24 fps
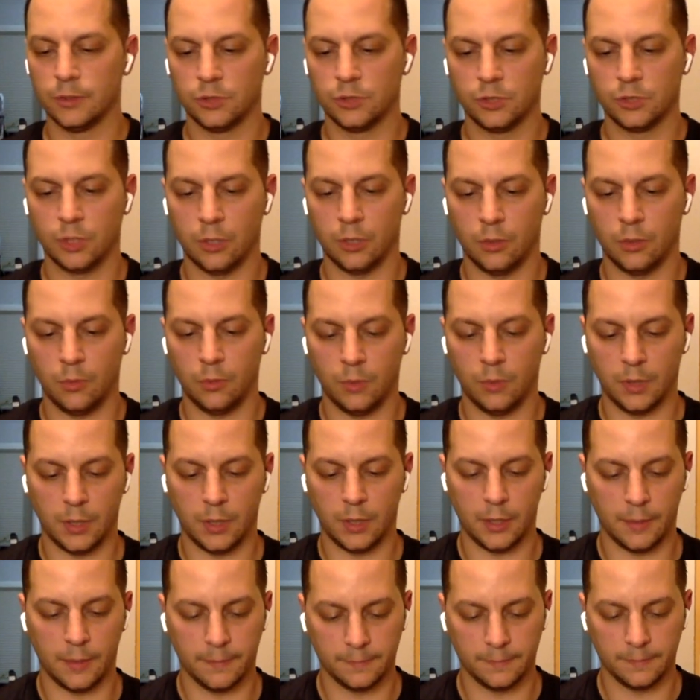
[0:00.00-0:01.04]
So
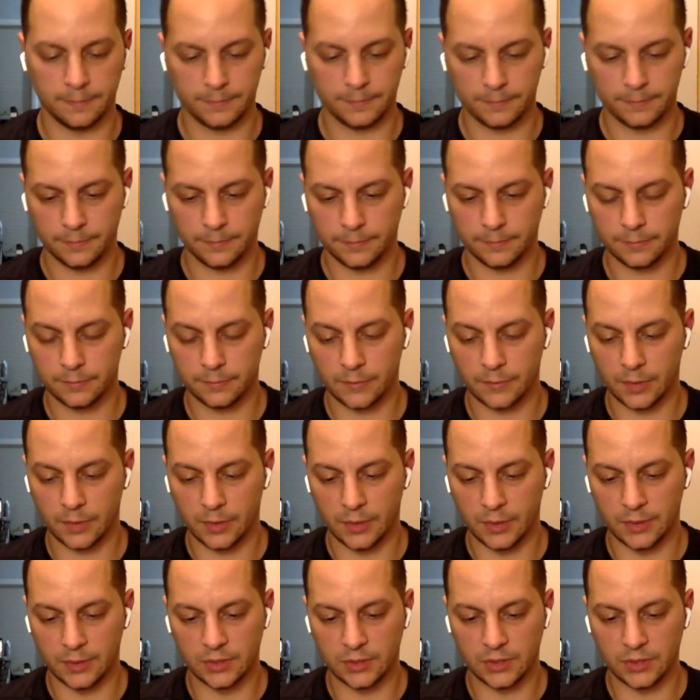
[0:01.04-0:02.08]
um,
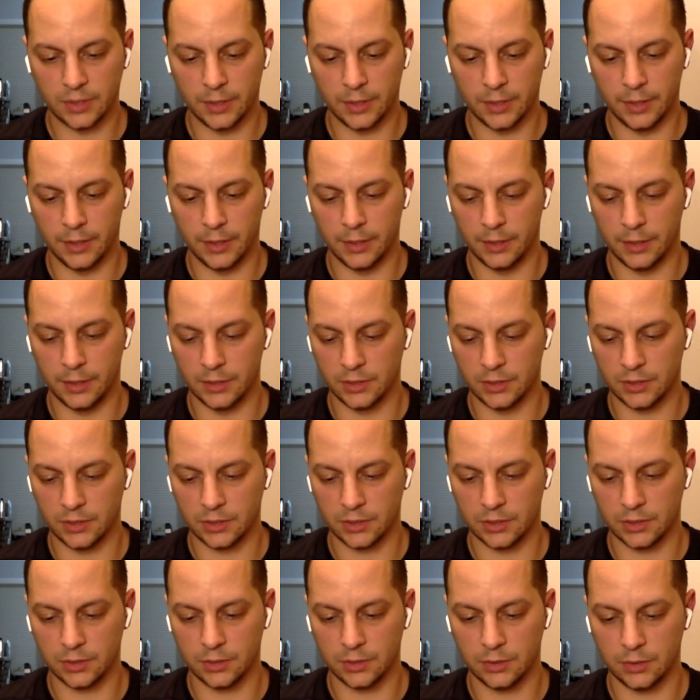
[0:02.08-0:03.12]
this
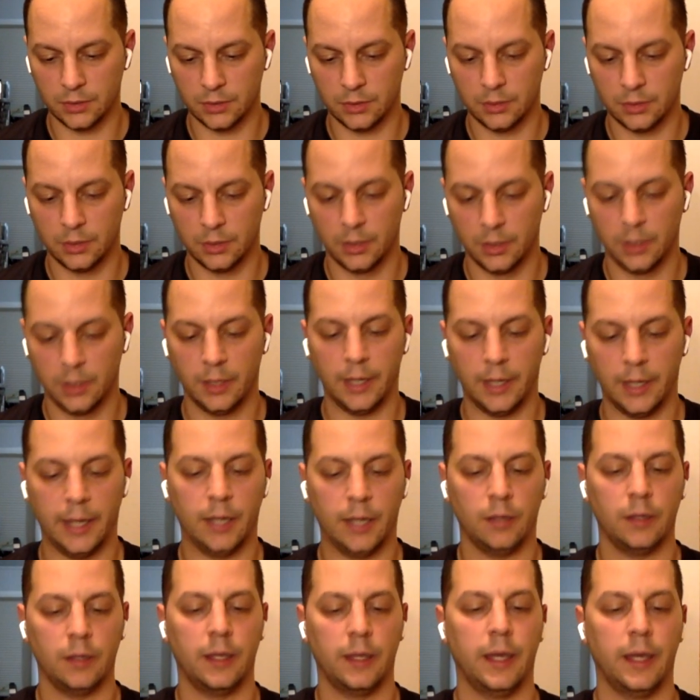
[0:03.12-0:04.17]
is
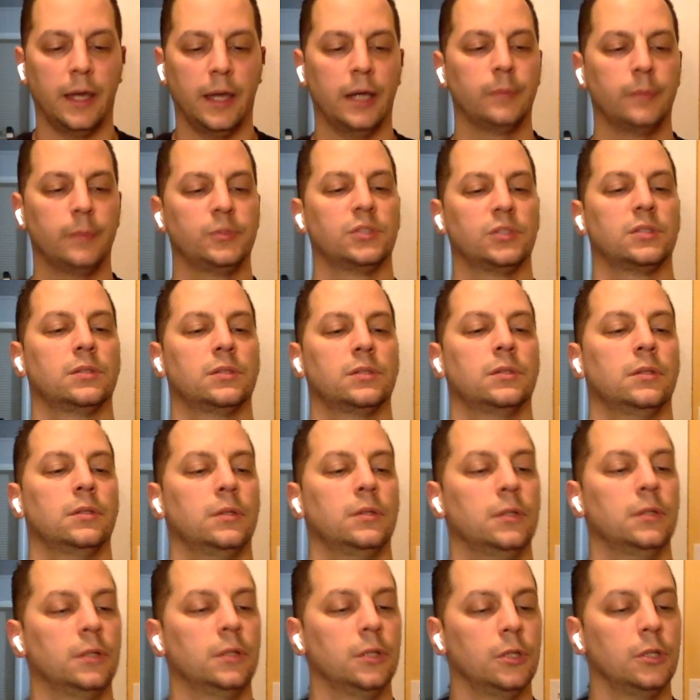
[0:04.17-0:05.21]
Al Capp's
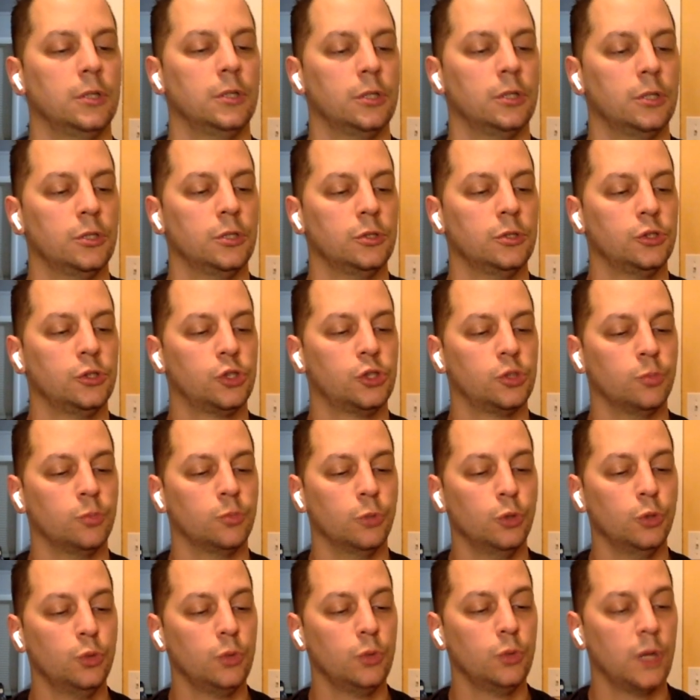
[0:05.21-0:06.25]

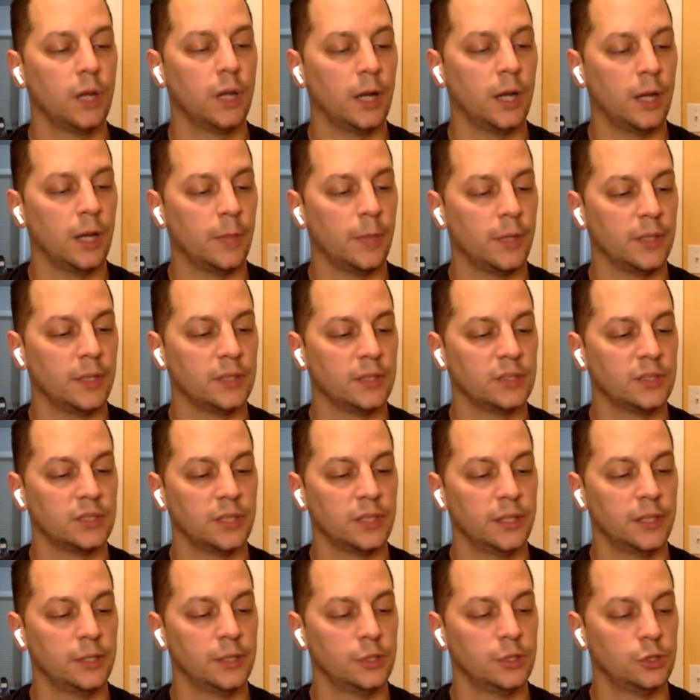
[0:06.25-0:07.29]
Shmoo
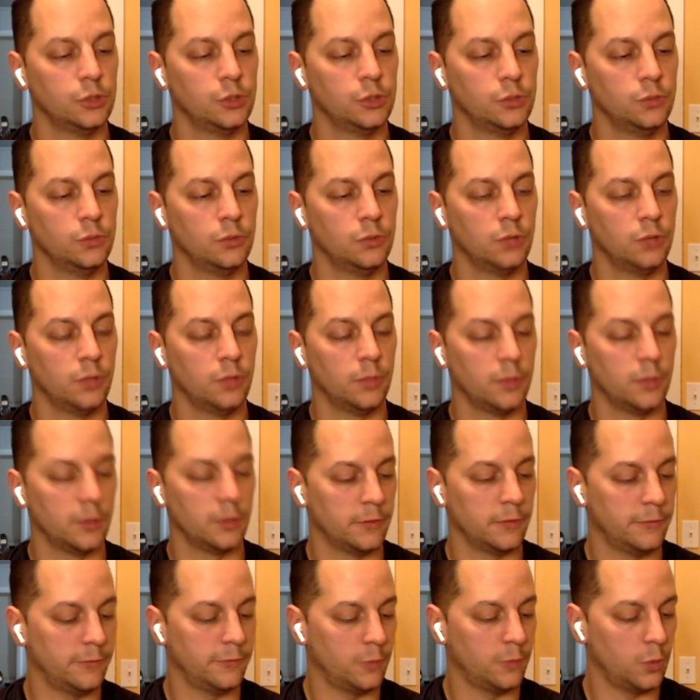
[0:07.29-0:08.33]
Comics, issue number
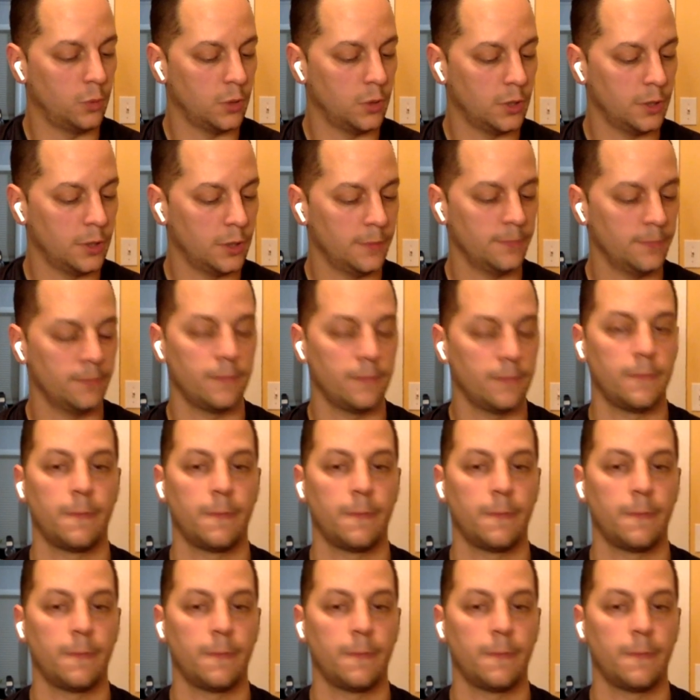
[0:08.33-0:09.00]
four.